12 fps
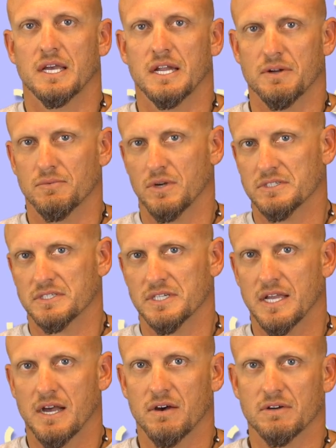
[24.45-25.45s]
and it
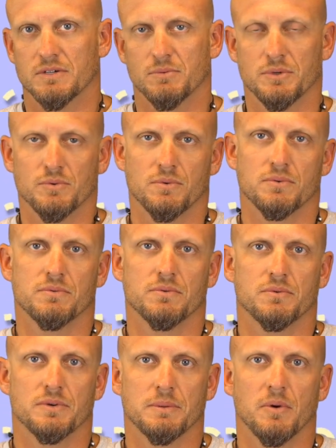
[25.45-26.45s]
rusting out, and when
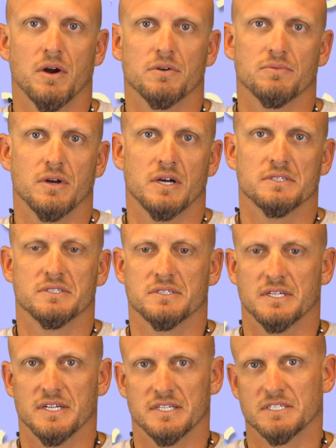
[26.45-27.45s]
rebar
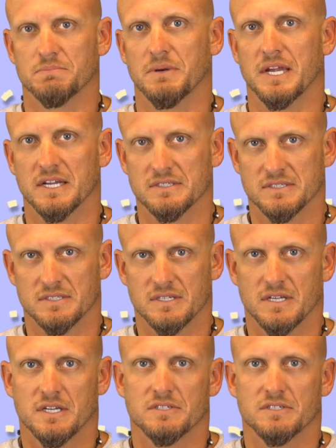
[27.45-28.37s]
rusts it expands.